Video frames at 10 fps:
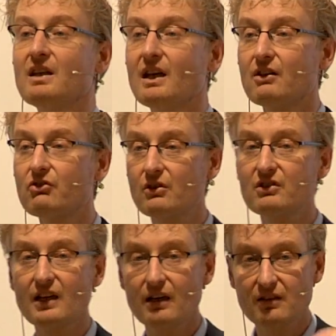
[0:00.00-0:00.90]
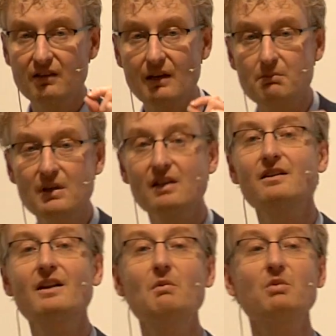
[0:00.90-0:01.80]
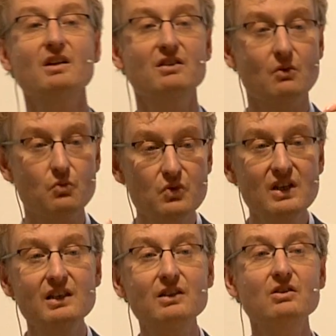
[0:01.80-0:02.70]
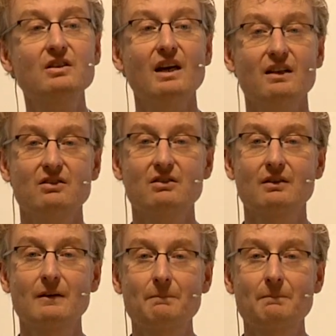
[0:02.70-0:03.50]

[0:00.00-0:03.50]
And it turns out that that middle number is a really good guess.